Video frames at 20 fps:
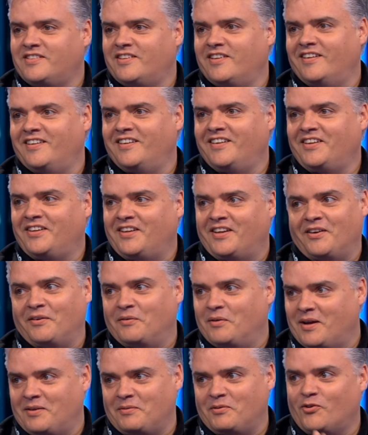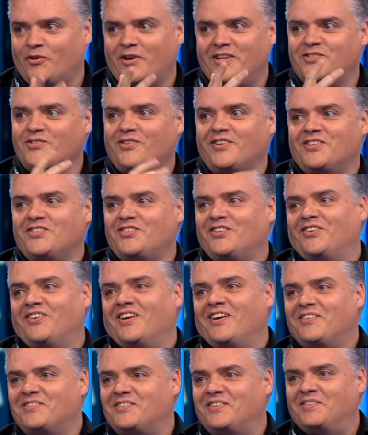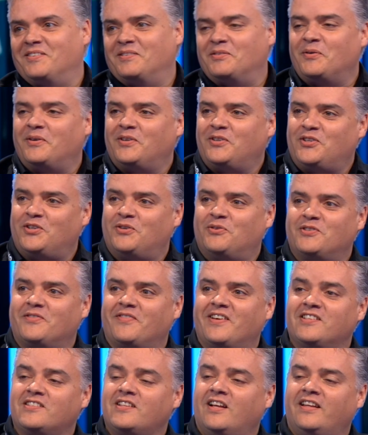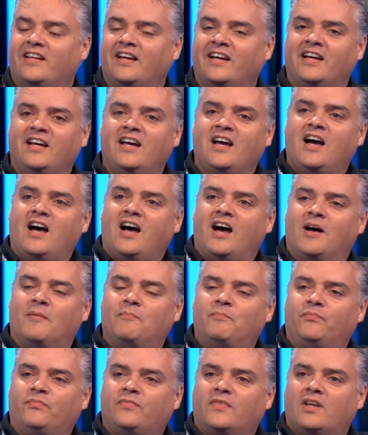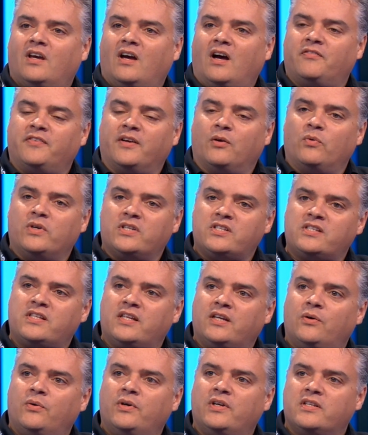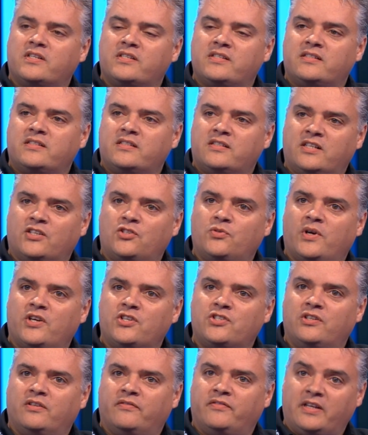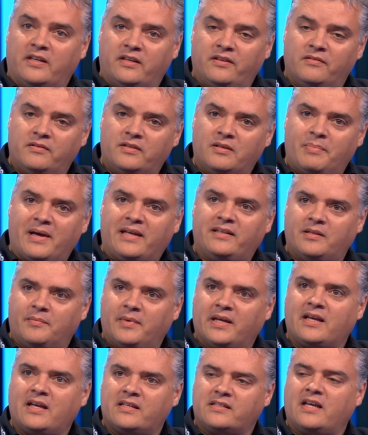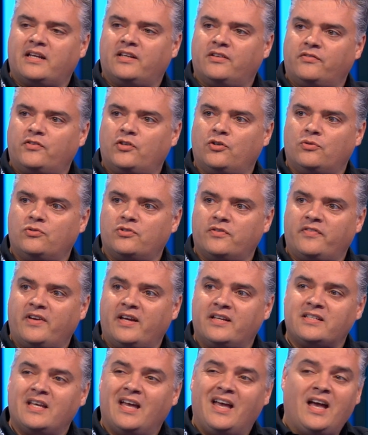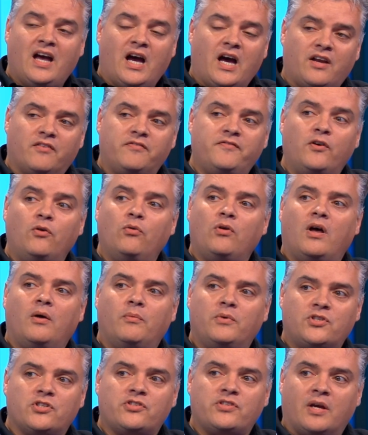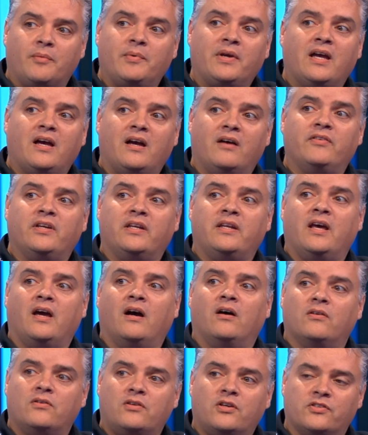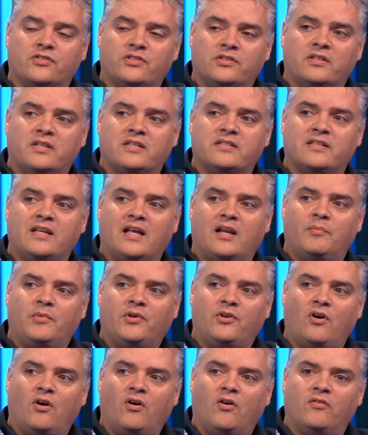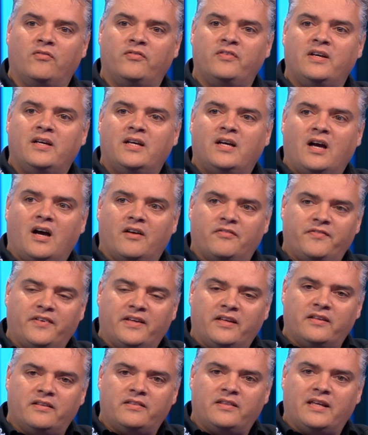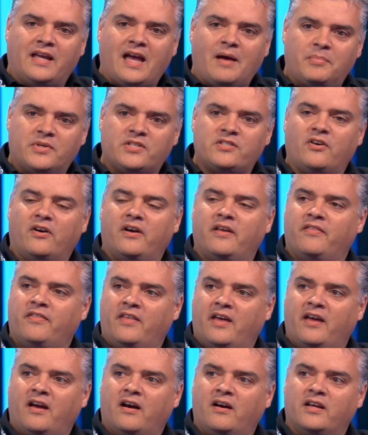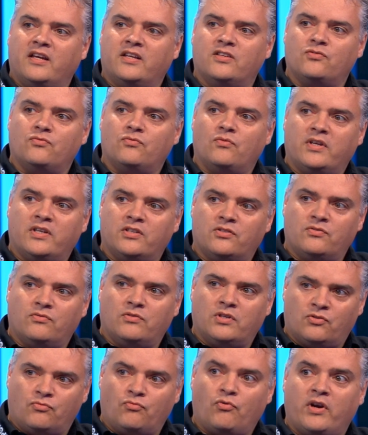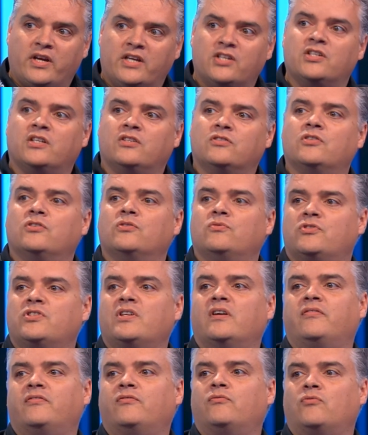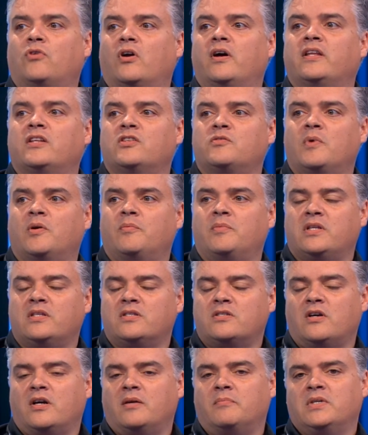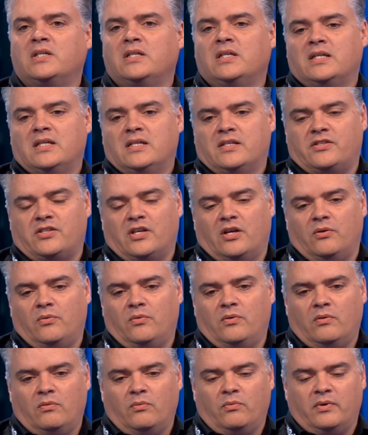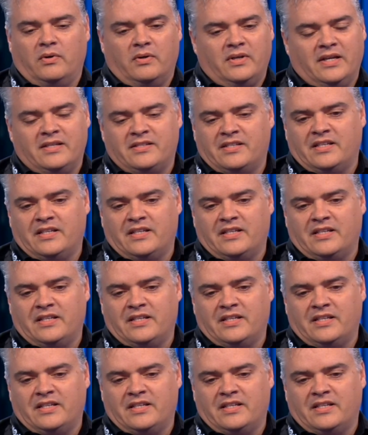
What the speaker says: that, you know, have green screen studios and doing huge events like that. I think we're still at the situation of the pandemic has had a huge effect. And I feel like we're just coming out of it now because there's an element of, I think the appetite there is raging to do stuff right at this moment in time. So as an